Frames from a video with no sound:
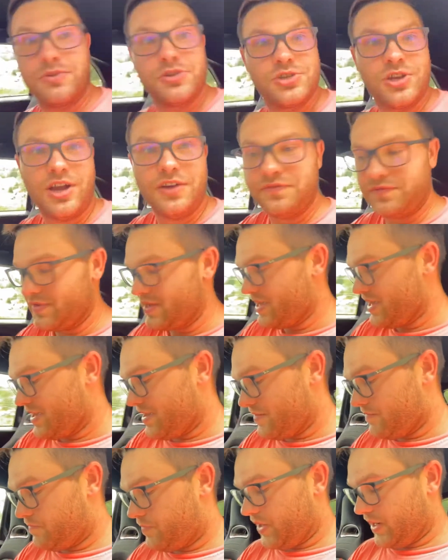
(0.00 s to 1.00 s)
off.
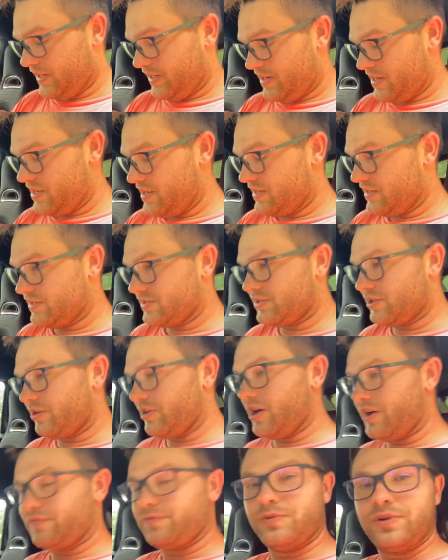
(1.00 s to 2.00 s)
But to start
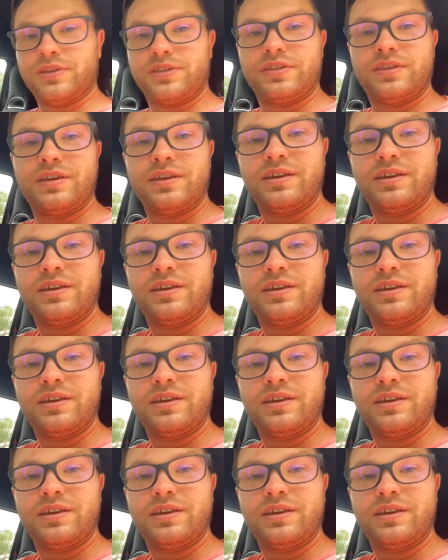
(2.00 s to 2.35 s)
off with,